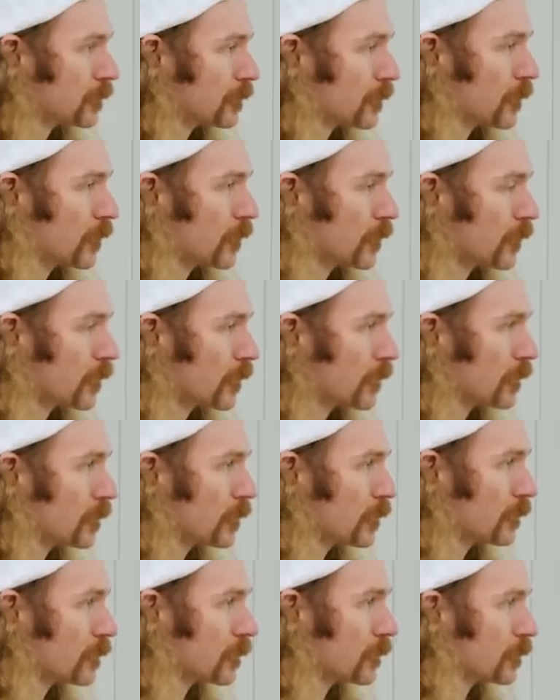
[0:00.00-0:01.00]

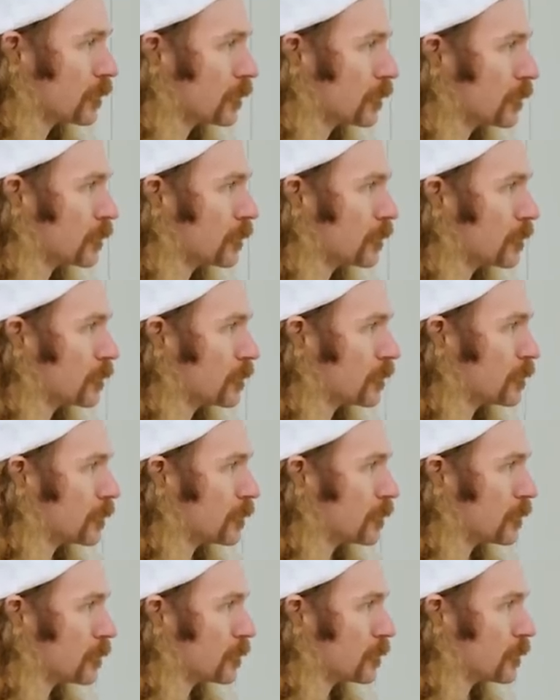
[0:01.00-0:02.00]

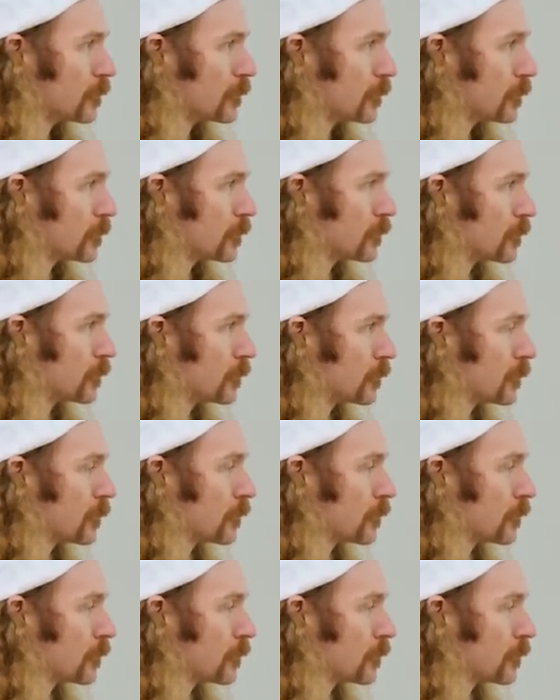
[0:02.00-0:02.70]
[no speech]